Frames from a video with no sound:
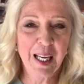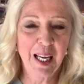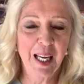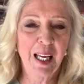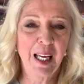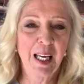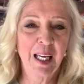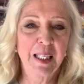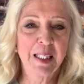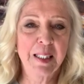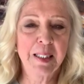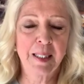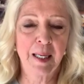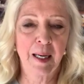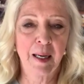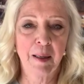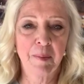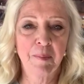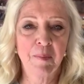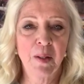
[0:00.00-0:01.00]
And
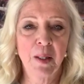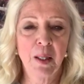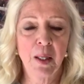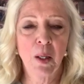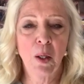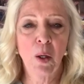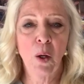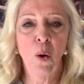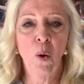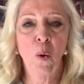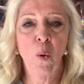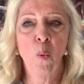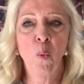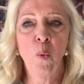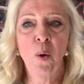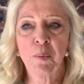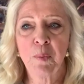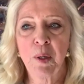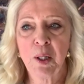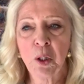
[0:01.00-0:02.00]

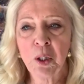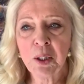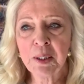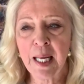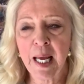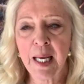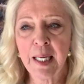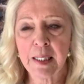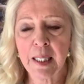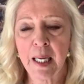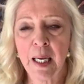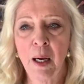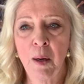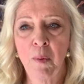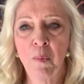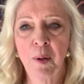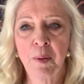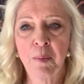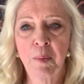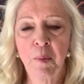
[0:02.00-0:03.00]
when we
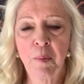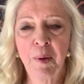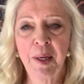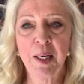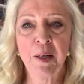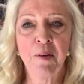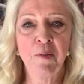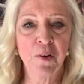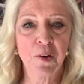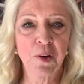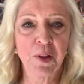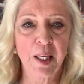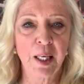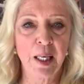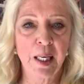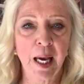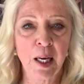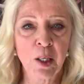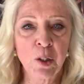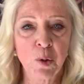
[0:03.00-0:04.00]
went in for
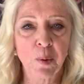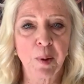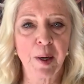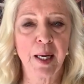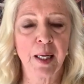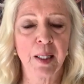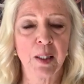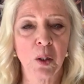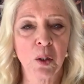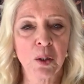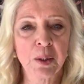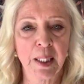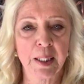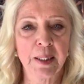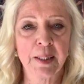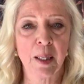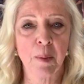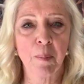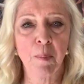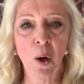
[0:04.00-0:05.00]
the x-ray and looked at
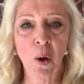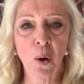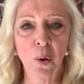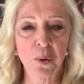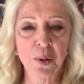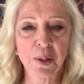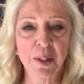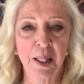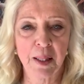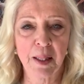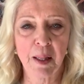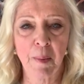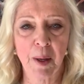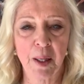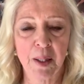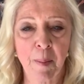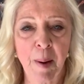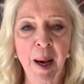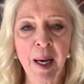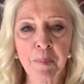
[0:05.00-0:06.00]
the bones and
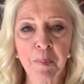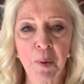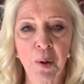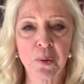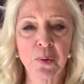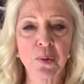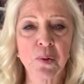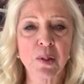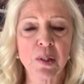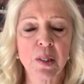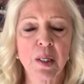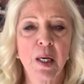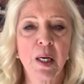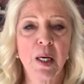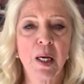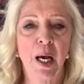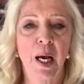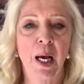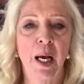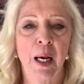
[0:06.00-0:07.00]
the backbones,
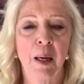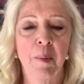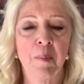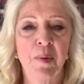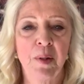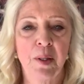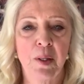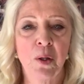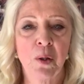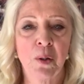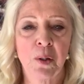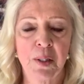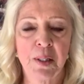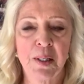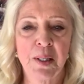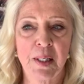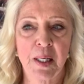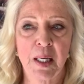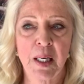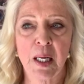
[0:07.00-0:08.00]
you could
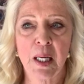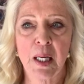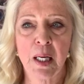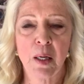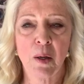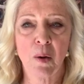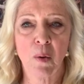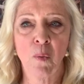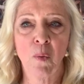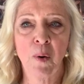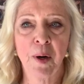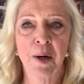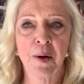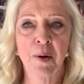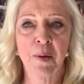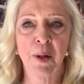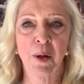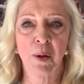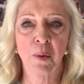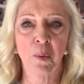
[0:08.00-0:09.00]
see where
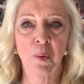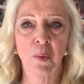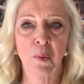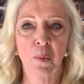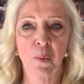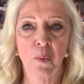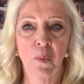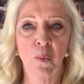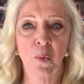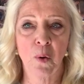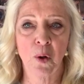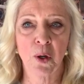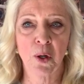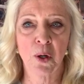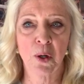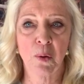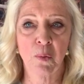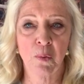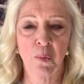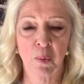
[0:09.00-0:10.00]
there
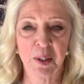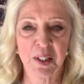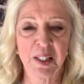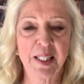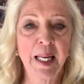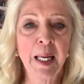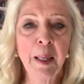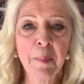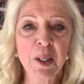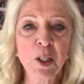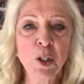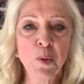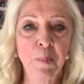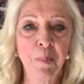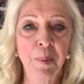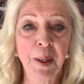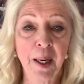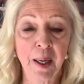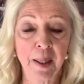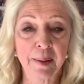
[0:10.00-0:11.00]
was damage,
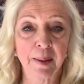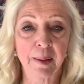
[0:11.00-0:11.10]
but